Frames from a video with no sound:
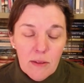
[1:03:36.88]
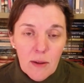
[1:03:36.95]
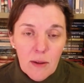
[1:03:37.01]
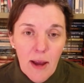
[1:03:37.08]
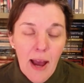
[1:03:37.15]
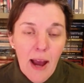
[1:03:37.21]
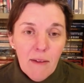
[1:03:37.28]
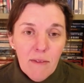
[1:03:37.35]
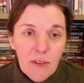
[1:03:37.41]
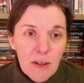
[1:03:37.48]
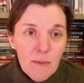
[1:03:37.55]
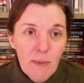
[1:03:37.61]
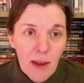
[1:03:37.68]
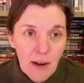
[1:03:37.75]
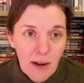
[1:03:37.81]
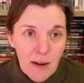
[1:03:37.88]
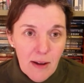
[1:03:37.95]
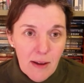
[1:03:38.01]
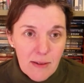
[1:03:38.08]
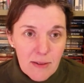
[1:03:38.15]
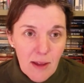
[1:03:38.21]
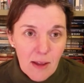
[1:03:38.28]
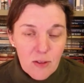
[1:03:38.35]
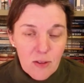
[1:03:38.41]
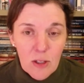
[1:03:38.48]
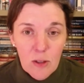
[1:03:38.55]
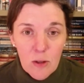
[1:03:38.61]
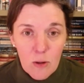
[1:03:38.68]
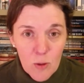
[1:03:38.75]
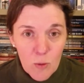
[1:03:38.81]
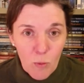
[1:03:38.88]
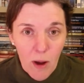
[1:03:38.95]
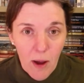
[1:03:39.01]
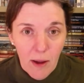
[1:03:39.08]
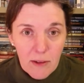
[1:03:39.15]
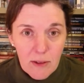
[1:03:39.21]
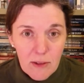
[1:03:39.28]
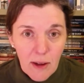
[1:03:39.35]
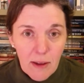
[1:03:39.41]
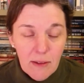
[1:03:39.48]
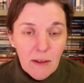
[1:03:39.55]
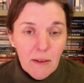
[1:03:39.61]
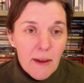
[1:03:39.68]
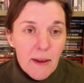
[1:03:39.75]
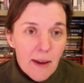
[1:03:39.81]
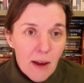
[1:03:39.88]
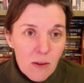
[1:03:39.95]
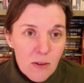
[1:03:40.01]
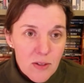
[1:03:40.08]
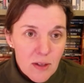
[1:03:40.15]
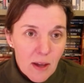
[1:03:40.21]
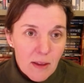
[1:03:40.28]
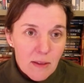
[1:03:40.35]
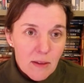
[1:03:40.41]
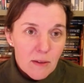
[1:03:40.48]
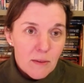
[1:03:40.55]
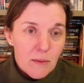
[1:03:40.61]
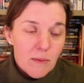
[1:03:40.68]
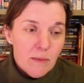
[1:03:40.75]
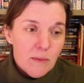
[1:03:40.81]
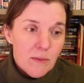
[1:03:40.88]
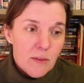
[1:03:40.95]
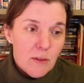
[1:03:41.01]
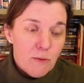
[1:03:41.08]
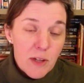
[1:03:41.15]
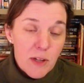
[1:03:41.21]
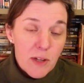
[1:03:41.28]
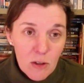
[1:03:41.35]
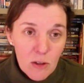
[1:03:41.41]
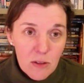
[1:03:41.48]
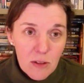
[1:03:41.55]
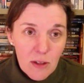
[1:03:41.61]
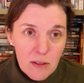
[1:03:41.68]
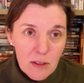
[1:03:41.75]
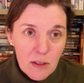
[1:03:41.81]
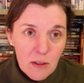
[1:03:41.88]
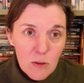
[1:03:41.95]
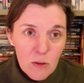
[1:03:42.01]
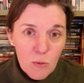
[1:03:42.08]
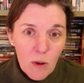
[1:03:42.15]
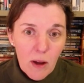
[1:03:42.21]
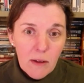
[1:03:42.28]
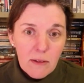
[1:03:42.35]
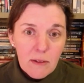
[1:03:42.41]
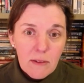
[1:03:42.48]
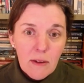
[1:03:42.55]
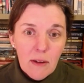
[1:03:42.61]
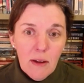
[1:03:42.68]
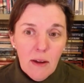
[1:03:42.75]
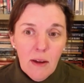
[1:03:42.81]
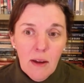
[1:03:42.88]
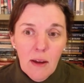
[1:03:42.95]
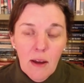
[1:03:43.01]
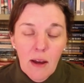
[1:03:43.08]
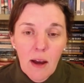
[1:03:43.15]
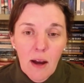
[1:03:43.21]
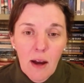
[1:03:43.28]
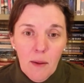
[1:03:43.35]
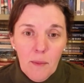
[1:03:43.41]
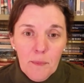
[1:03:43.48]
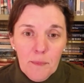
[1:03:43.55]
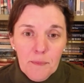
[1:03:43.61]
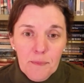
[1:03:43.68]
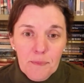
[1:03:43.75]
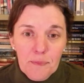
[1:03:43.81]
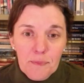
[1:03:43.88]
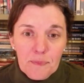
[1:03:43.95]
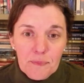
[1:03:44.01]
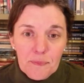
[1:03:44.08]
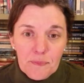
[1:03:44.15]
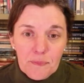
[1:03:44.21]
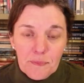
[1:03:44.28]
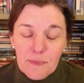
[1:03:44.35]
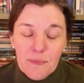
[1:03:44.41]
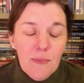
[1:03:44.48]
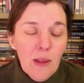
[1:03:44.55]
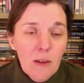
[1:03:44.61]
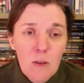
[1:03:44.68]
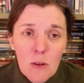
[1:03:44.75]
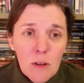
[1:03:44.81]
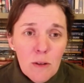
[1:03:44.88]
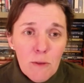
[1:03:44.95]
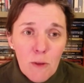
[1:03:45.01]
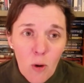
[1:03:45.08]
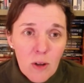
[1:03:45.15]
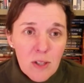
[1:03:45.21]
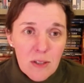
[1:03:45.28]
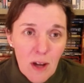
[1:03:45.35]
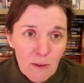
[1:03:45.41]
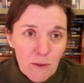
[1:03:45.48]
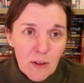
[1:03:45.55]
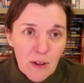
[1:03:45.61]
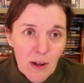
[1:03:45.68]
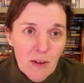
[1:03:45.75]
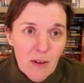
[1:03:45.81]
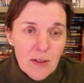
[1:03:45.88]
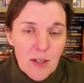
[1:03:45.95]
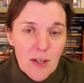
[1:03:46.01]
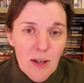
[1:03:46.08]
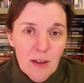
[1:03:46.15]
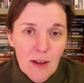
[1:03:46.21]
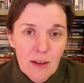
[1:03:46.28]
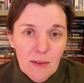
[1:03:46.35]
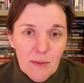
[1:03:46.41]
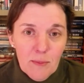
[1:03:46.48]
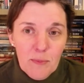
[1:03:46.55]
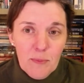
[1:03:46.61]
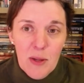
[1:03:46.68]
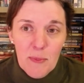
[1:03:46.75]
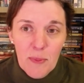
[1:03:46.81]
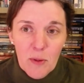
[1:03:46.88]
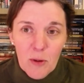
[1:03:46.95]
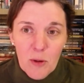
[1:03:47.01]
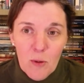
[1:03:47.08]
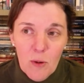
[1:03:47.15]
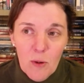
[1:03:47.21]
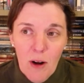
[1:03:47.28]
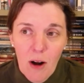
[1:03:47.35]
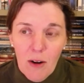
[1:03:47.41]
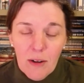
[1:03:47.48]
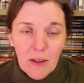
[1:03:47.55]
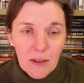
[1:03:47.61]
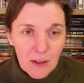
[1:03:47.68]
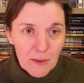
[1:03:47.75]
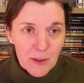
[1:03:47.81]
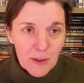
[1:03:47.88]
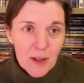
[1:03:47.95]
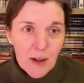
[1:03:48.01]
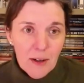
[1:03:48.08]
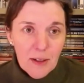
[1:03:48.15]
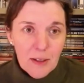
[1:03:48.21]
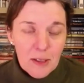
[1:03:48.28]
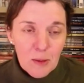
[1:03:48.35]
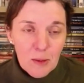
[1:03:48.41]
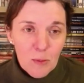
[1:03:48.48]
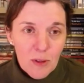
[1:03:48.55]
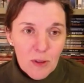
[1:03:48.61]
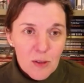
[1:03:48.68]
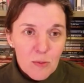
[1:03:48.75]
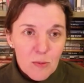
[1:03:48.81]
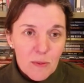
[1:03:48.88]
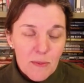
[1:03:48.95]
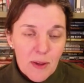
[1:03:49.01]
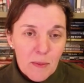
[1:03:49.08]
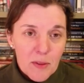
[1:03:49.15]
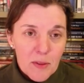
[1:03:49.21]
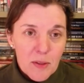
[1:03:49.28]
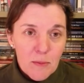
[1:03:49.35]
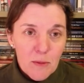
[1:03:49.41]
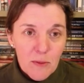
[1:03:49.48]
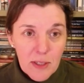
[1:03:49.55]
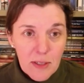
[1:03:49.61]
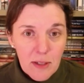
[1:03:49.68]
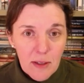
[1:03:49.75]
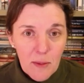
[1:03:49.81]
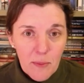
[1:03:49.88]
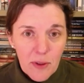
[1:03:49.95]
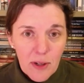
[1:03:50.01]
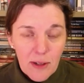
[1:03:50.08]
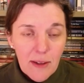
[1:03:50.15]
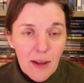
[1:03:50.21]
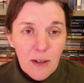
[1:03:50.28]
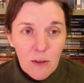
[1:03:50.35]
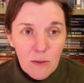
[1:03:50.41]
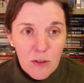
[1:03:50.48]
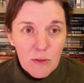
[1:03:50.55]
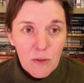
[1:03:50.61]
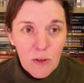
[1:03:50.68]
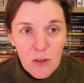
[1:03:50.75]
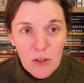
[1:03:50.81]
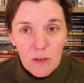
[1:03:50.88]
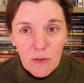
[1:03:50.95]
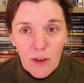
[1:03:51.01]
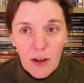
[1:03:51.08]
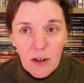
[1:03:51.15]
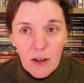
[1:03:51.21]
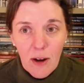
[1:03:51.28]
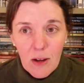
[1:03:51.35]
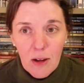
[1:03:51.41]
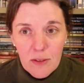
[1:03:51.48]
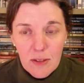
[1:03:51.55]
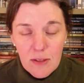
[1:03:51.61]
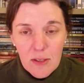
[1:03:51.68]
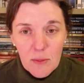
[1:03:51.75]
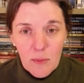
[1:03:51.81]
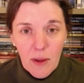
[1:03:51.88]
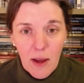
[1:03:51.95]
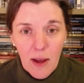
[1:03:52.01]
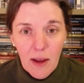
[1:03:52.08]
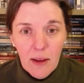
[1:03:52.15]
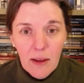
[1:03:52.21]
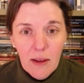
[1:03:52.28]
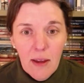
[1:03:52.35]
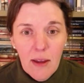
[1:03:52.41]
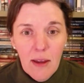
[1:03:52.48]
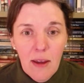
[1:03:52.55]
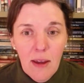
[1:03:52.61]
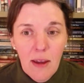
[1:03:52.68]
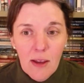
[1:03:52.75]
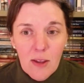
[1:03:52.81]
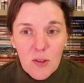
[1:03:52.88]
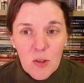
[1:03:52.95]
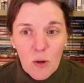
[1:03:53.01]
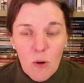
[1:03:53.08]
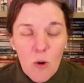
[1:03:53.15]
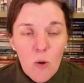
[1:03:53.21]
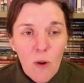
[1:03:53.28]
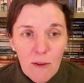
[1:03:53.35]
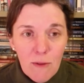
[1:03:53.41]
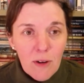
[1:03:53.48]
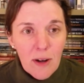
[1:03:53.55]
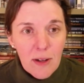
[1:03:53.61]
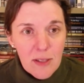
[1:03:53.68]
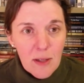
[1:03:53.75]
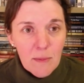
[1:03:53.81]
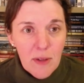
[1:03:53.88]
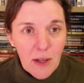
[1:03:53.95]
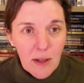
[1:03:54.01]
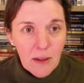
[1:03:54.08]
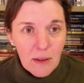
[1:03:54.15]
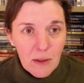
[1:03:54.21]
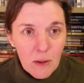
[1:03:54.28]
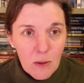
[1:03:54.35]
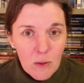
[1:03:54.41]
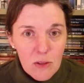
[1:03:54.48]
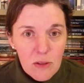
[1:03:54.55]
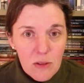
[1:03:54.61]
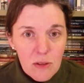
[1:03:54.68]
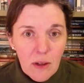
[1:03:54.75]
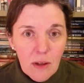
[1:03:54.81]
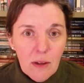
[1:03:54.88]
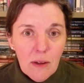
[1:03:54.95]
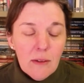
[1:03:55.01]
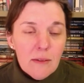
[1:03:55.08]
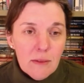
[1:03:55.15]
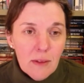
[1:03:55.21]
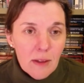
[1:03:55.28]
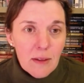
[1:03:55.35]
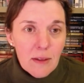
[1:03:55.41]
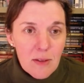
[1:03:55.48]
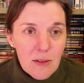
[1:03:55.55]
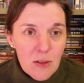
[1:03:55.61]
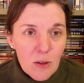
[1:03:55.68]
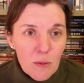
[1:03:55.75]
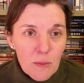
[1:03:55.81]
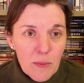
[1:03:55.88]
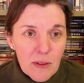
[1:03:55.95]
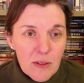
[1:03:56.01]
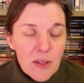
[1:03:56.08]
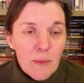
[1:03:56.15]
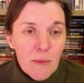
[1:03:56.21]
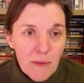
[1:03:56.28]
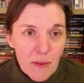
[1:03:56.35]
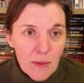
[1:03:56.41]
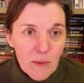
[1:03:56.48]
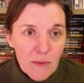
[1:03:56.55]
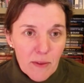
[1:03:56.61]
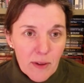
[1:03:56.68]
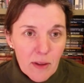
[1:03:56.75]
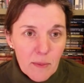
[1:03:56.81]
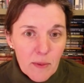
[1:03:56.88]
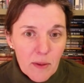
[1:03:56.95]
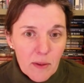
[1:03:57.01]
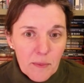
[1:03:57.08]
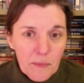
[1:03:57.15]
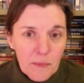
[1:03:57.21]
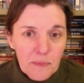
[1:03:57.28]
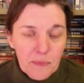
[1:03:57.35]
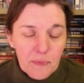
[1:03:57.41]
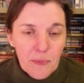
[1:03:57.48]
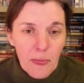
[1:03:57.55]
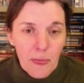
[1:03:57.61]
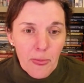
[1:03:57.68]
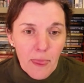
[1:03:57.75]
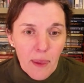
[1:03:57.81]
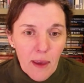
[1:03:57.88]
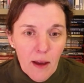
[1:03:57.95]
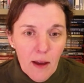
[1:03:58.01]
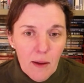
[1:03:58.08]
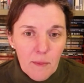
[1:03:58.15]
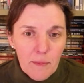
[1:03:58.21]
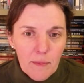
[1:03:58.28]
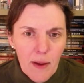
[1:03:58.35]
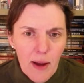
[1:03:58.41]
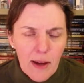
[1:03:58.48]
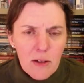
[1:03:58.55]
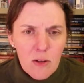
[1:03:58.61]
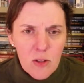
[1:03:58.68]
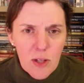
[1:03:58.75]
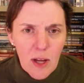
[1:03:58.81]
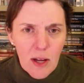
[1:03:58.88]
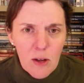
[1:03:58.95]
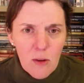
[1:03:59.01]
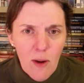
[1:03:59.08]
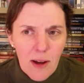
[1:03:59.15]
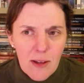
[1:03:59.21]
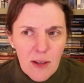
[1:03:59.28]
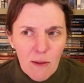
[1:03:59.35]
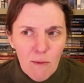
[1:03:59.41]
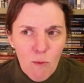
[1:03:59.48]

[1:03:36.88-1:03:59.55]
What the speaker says: have the amenities that seniors want and the layouts and the features that seniors want, you could of course never guarantee that people who are already living in Huntington Woods would be able to move into them. But again, you've diversified your housing supply. And so whoever ends up needing those, at least there will be some of them available. I understand you guys have